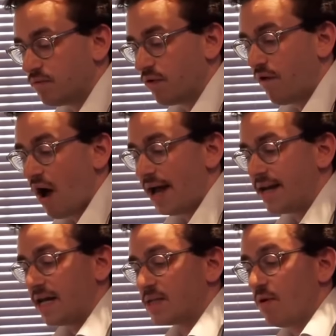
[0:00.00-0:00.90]

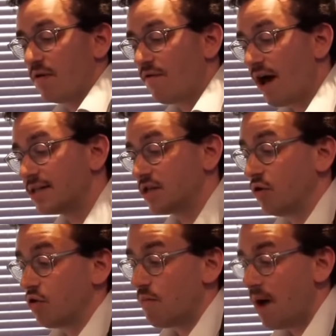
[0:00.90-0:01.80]
provide expert advice on
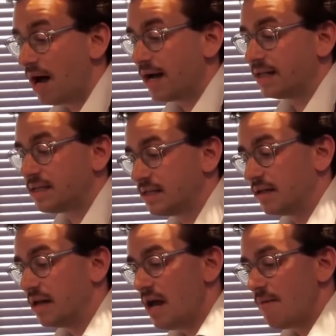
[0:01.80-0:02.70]
local markets
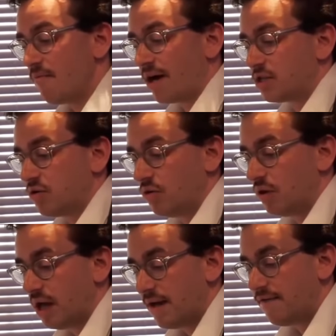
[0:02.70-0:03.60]
and
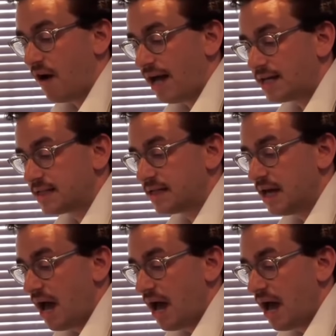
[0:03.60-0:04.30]
practical advice.